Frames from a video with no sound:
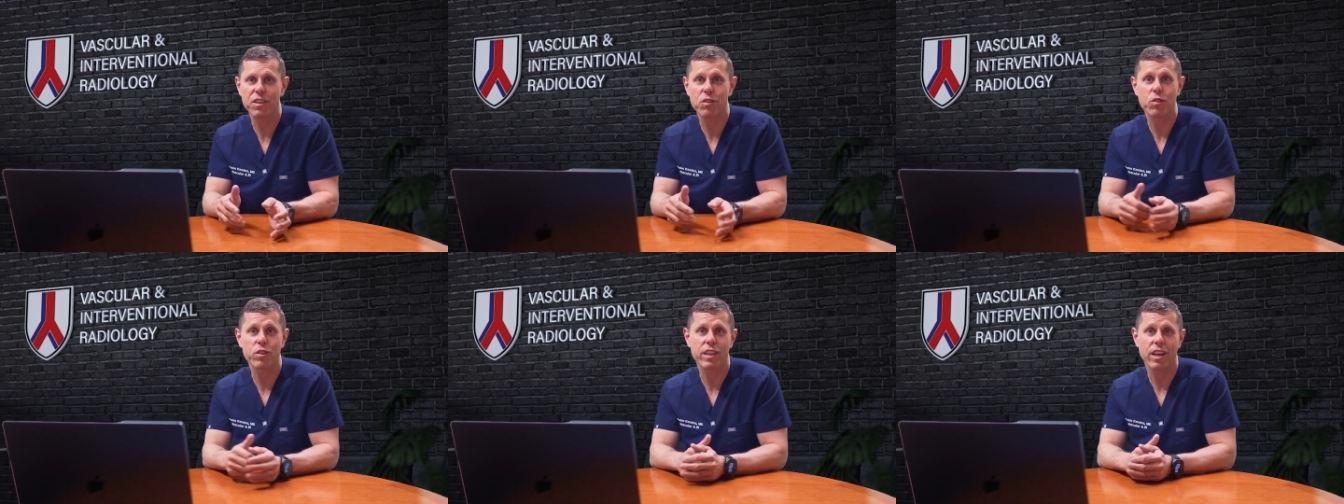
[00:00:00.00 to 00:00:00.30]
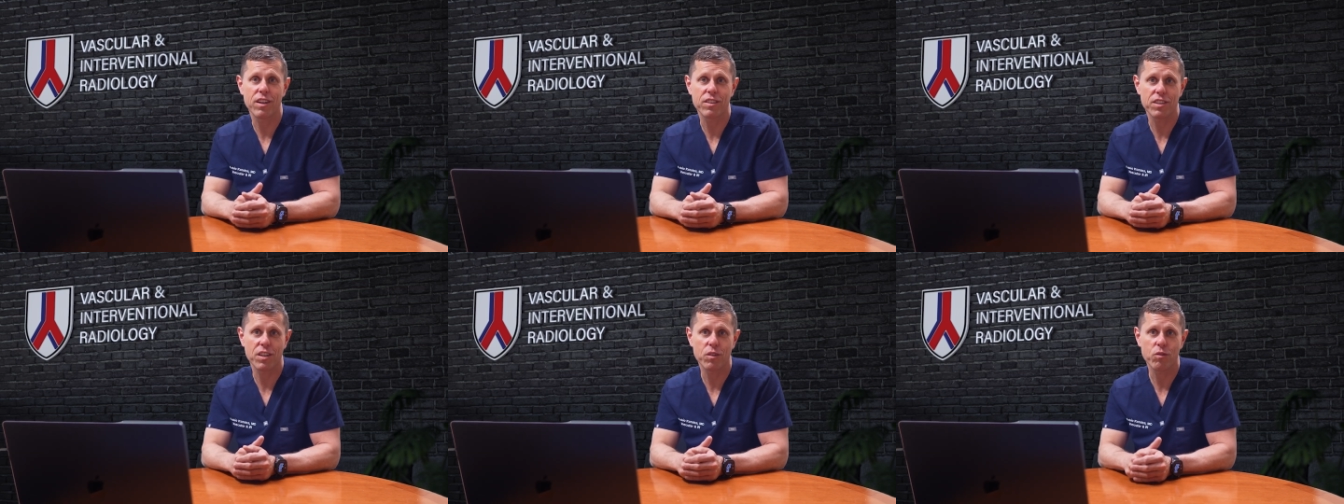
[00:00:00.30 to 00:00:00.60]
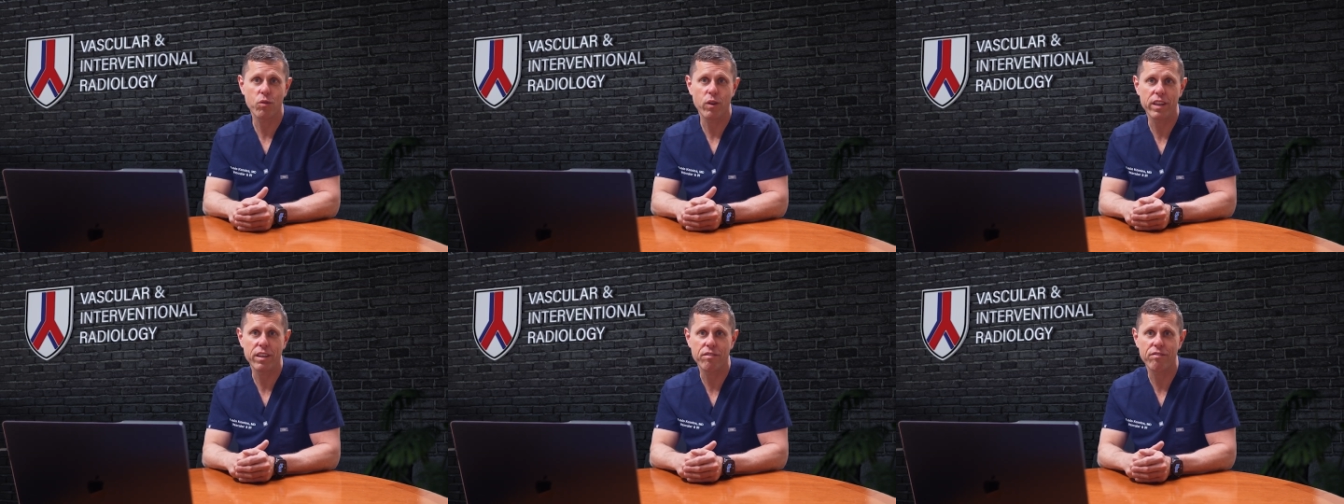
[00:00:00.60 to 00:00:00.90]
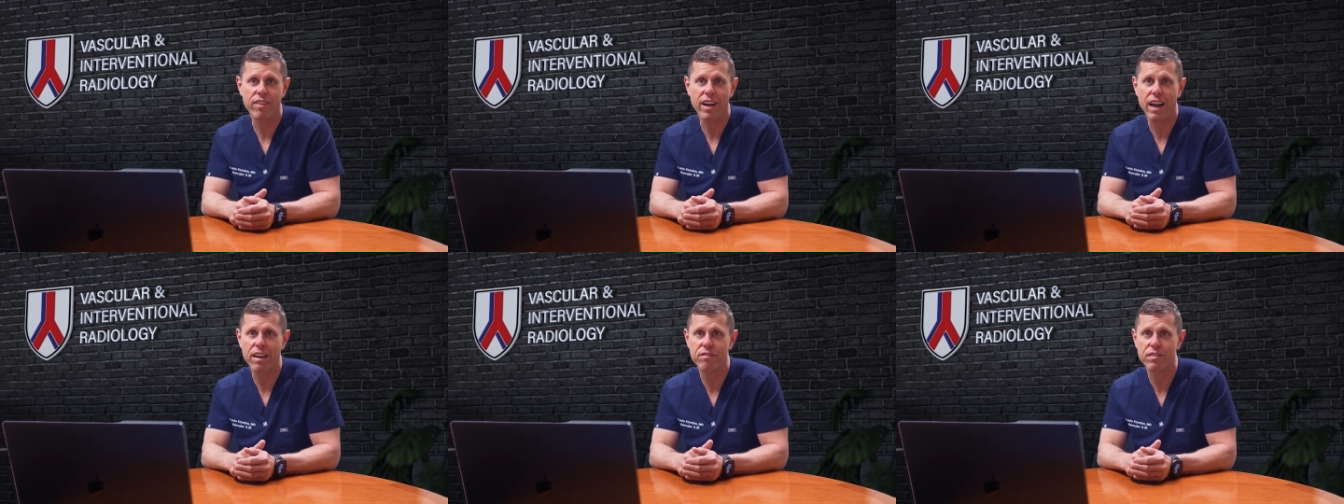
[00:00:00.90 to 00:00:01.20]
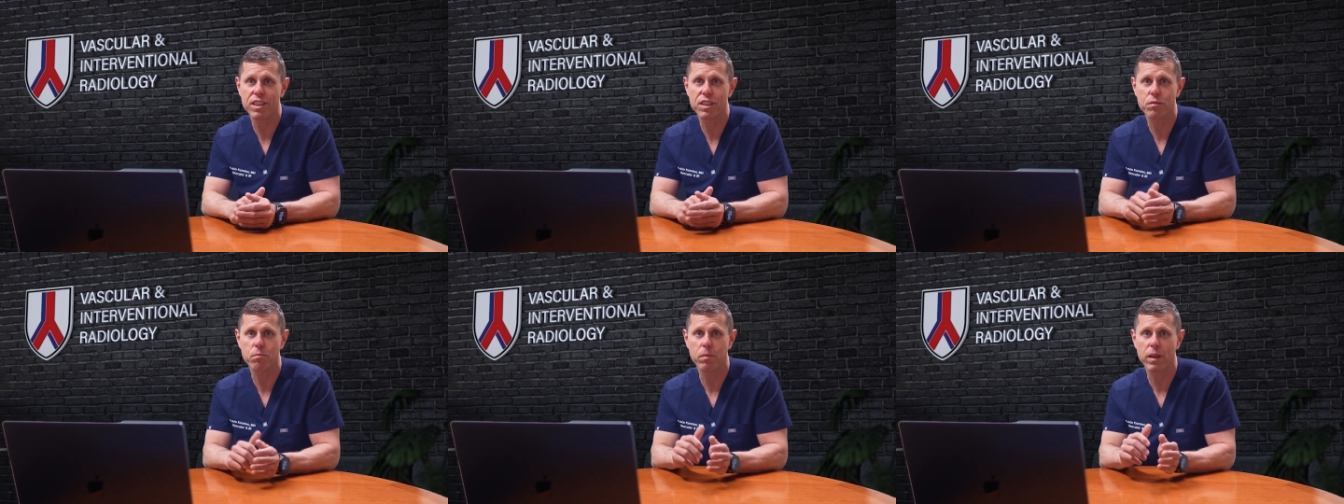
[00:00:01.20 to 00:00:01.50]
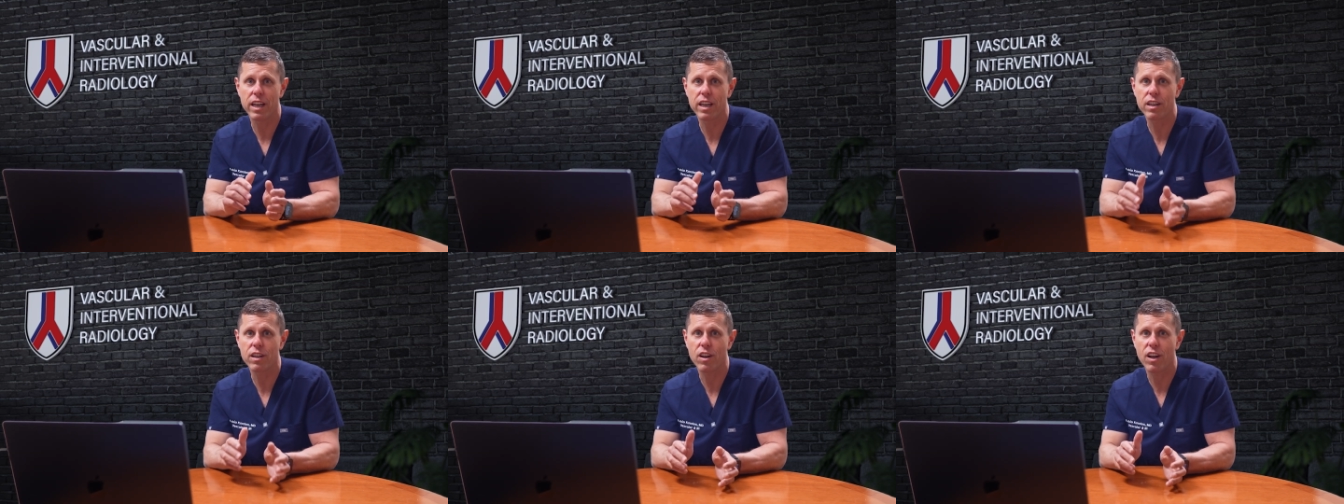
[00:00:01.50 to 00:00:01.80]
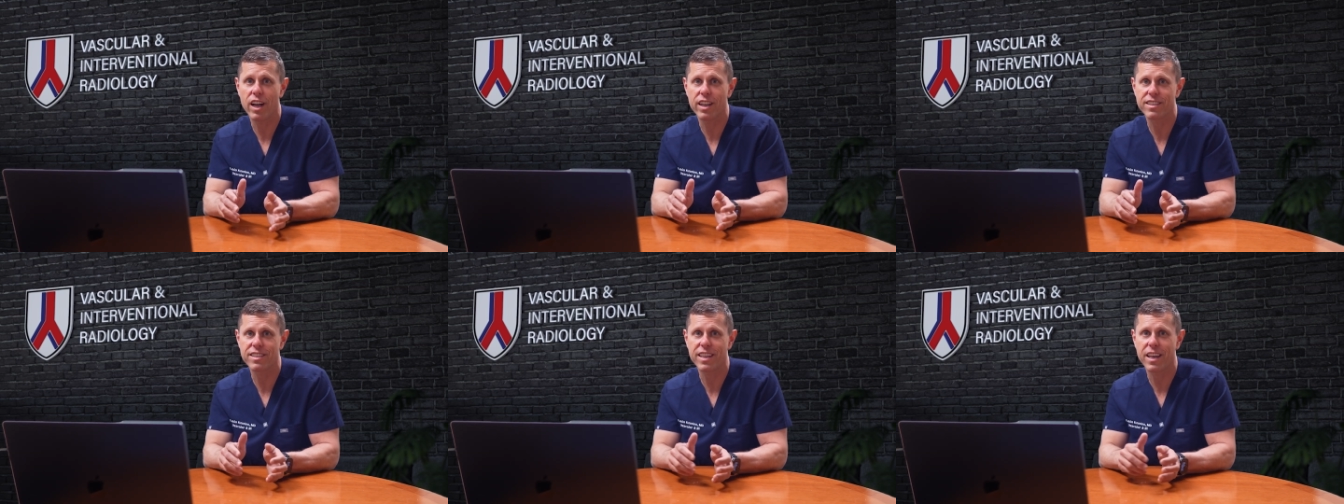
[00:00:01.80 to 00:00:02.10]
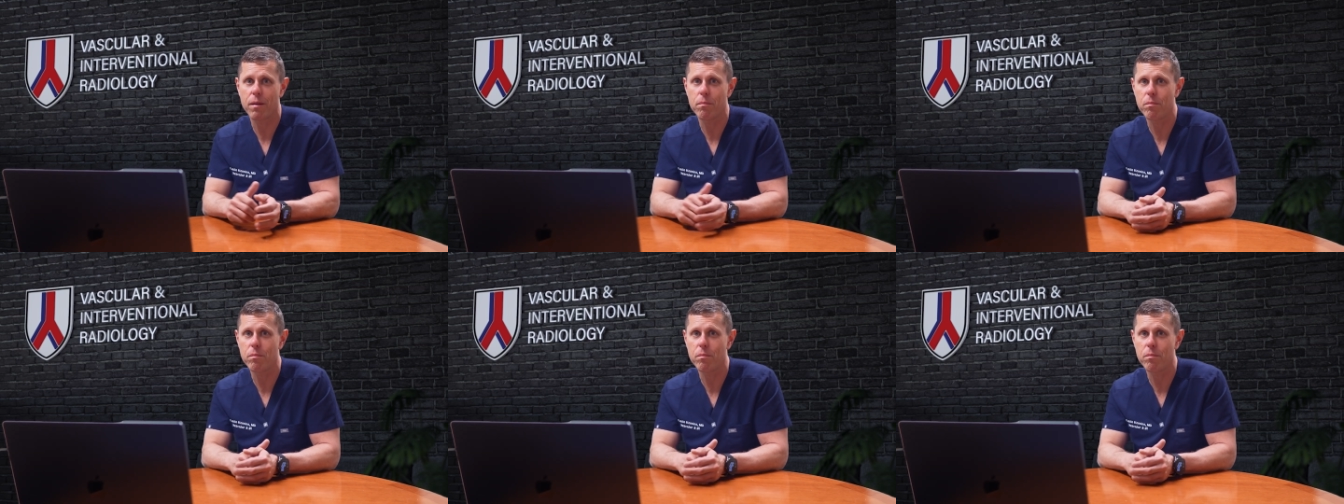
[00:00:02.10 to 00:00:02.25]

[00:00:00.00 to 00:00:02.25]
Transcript: two thousand twenty-five, these blood clots can